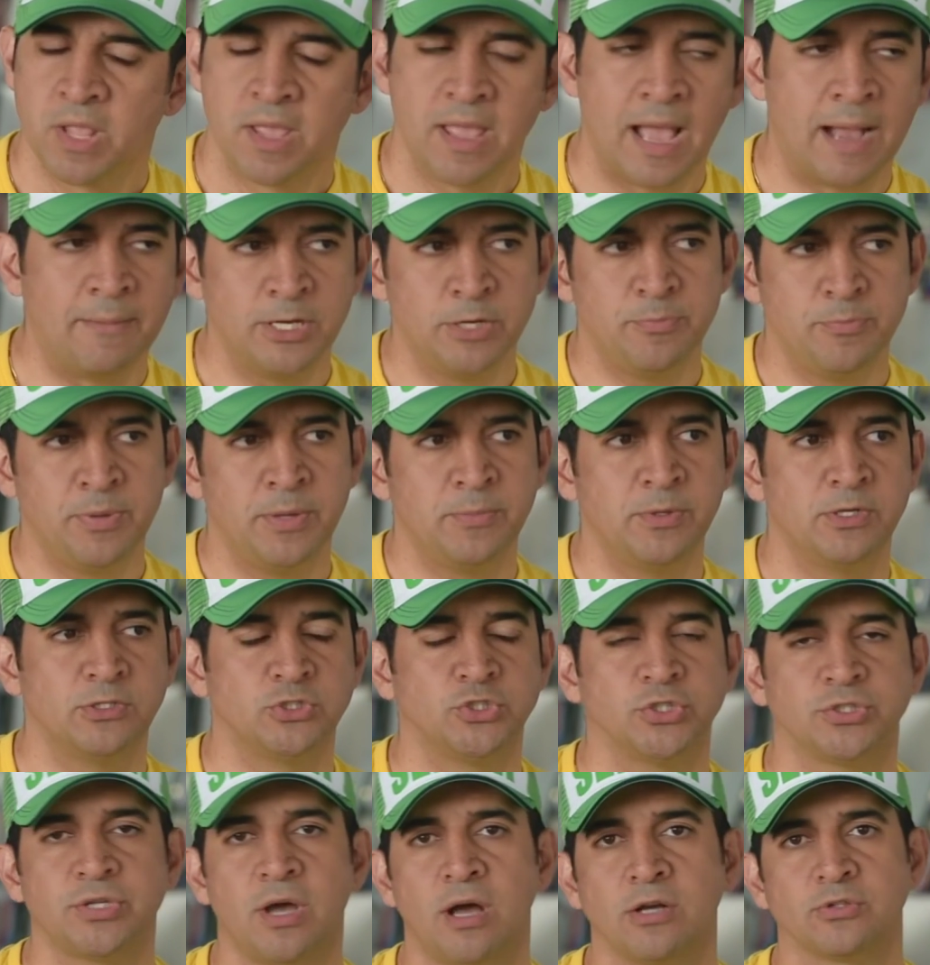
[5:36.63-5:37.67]
How many people did
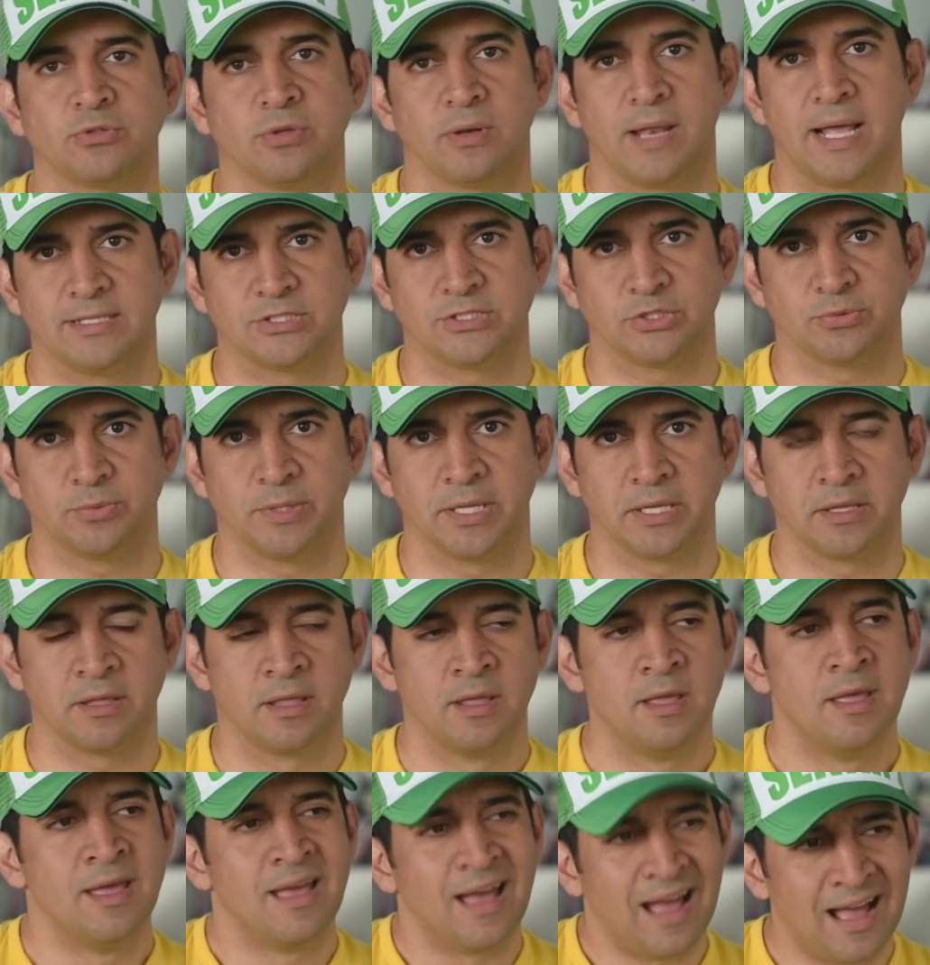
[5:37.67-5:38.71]
you talk to last week?
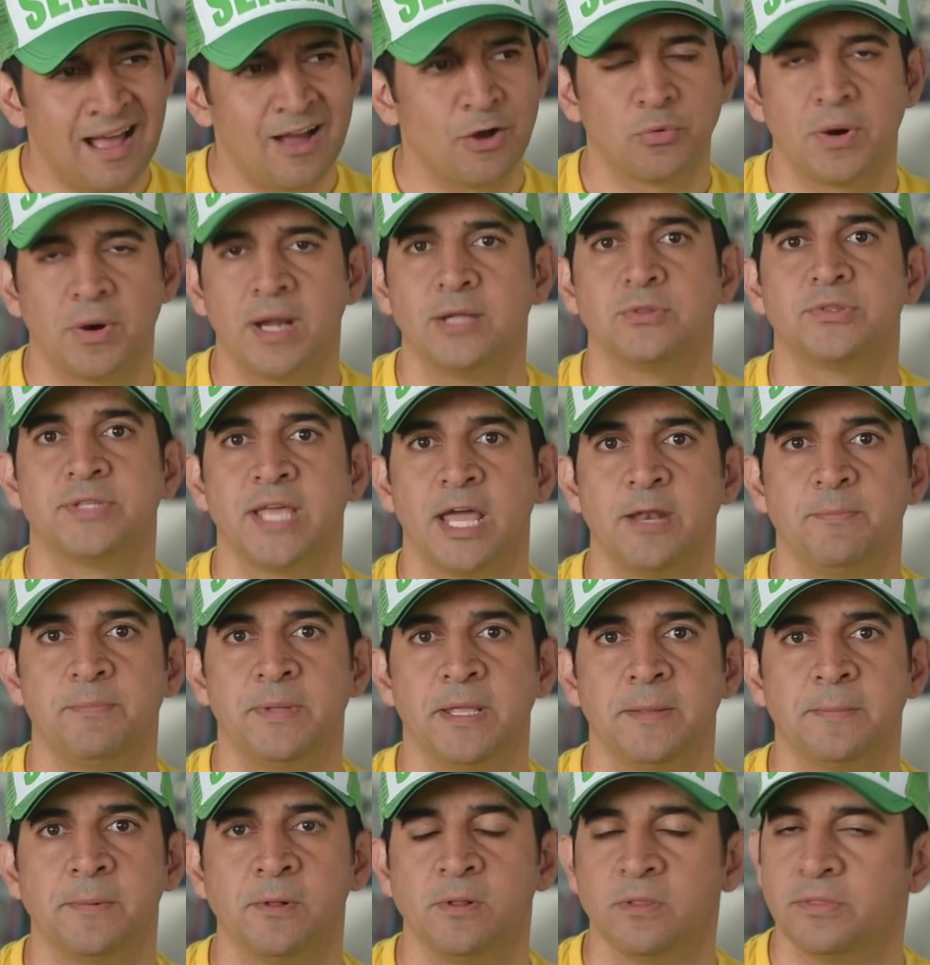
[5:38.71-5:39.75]
Around 10
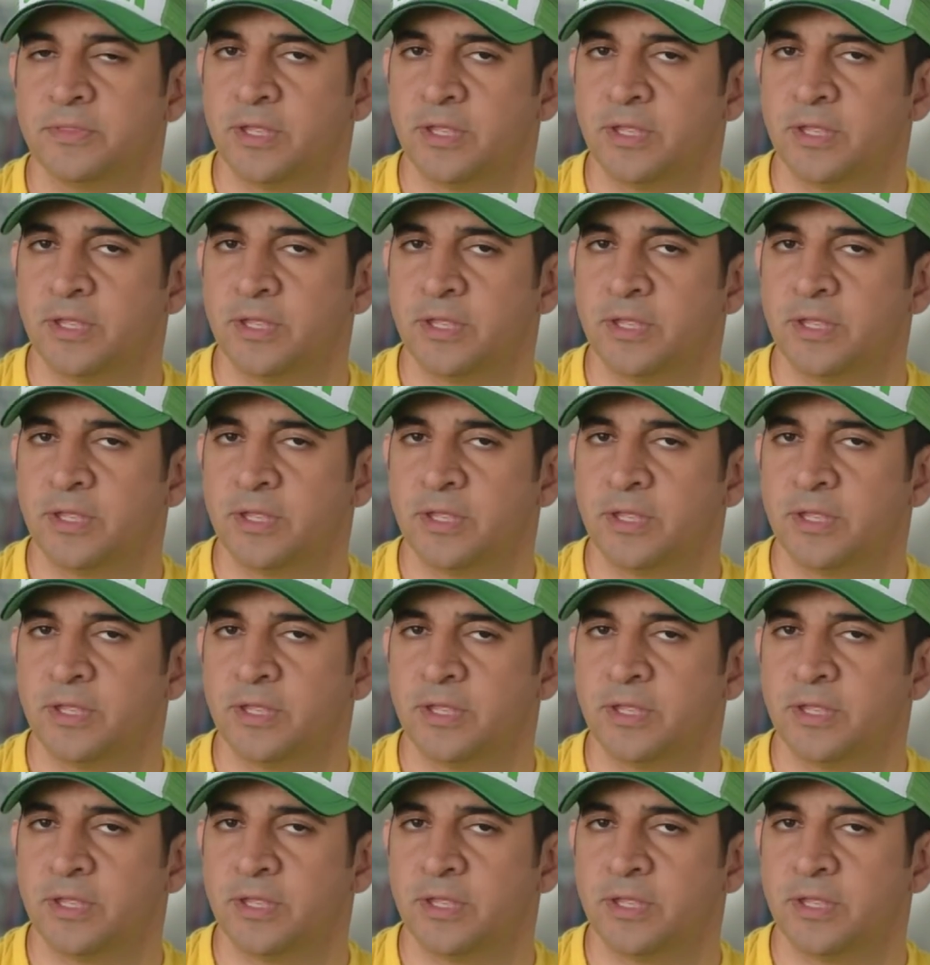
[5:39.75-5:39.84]
people.